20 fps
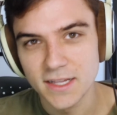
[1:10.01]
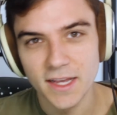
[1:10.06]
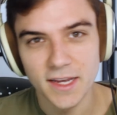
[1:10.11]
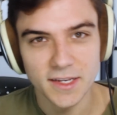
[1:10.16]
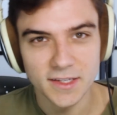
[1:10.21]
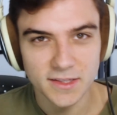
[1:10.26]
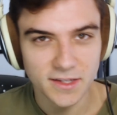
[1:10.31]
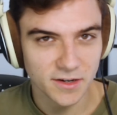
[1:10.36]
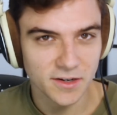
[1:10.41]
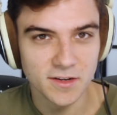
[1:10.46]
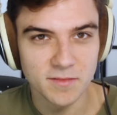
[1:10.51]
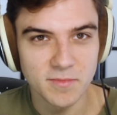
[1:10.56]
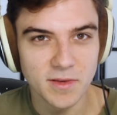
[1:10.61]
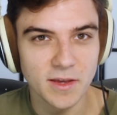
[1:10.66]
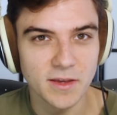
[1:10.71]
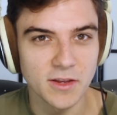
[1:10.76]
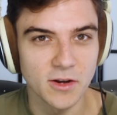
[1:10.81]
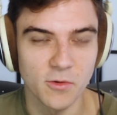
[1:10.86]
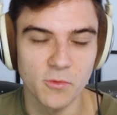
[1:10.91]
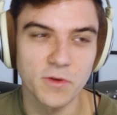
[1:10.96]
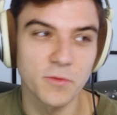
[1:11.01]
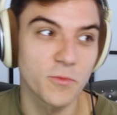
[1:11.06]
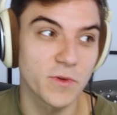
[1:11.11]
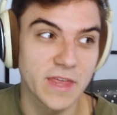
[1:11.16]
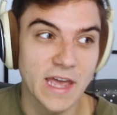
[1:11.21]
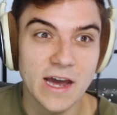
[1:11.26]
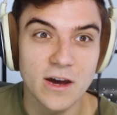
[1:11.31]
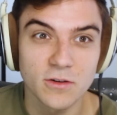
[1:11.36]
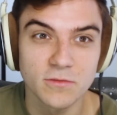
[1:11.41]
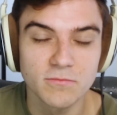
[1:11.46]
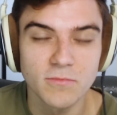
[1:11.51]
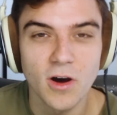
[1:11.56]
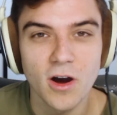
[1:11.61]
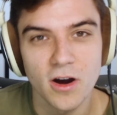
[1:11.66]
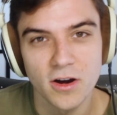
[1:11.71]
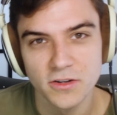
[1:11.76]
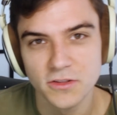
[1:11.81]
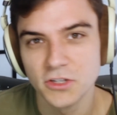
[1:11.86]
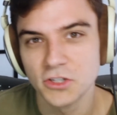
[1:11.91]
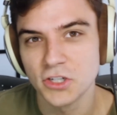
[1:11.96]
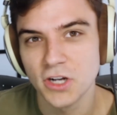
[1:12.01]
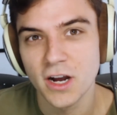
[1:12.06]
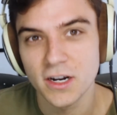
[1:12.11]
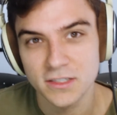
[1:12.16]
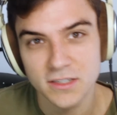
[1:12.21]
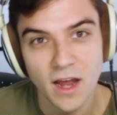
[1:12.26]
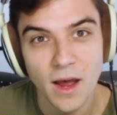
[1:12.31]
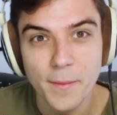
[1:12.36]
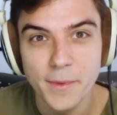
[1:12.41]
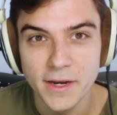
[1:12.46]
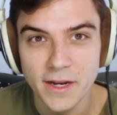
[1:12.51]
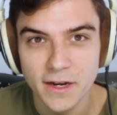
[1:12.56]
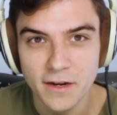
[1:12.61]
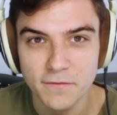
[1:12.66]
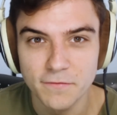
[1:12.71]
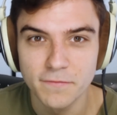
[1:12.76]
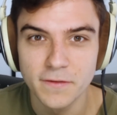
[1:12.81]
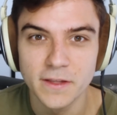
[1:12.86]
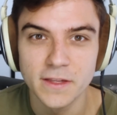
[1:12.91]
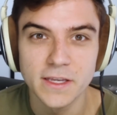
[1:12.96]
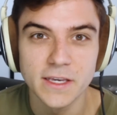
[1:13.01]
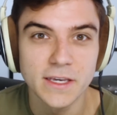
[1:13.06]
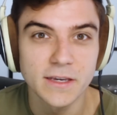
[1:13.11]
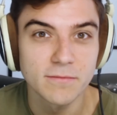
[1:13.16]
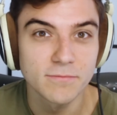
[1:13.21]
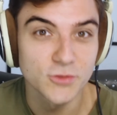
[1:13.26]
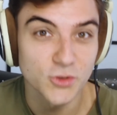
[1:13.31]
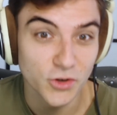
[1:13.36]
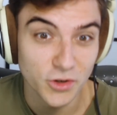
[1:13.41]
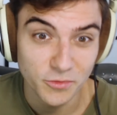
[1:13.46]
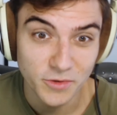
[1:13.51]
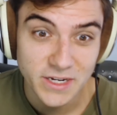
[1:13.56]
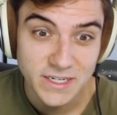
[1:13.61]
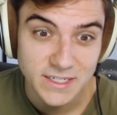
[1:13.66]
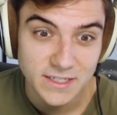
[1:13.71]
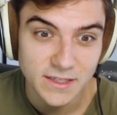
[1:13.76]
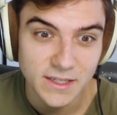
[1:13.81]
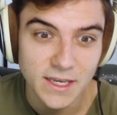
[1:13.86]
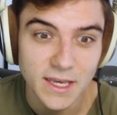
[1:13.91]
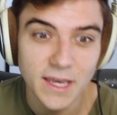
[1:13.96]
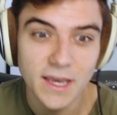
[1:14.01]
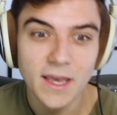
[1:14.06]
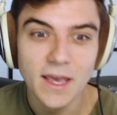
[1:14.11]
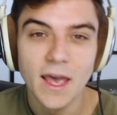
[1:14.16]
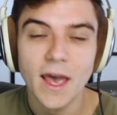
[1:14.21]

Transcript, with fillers: Like they're going to be you know with, with how hard the Shock dominated Philly sort of recently,